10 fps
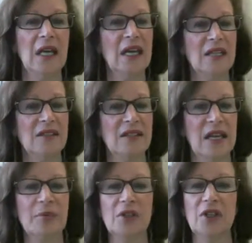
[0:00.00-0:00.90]
An
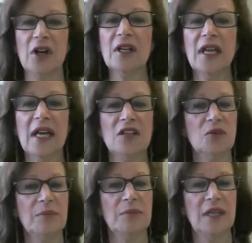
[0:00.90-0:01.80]
example in our case
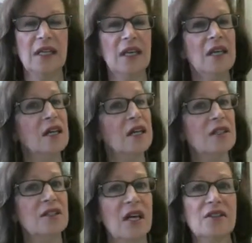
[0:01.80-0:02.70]
would be,
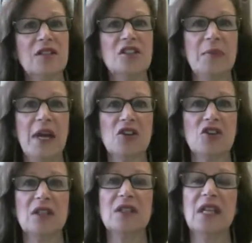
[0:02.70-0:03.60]
does the
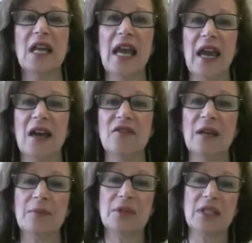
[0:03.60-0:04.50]
specialist have
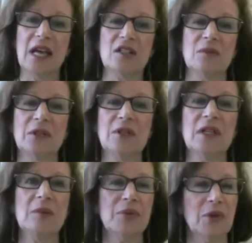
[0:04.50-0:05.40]
a protectable
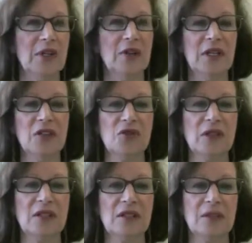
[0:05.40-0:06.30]
employer
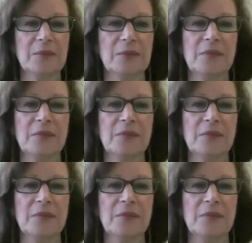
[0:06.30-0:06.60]
interest?